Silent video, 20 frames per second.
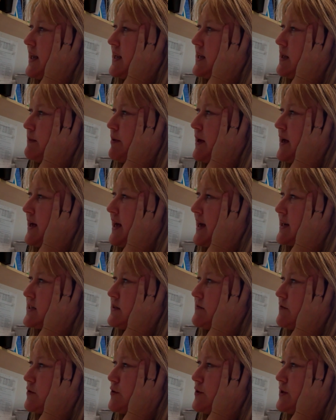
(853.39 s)
any
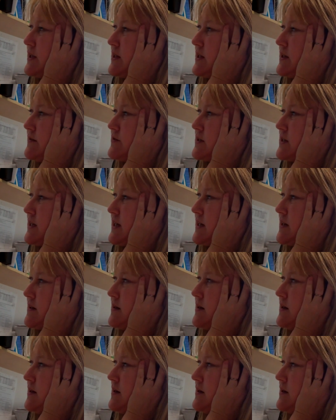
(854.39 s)
active learning they've done.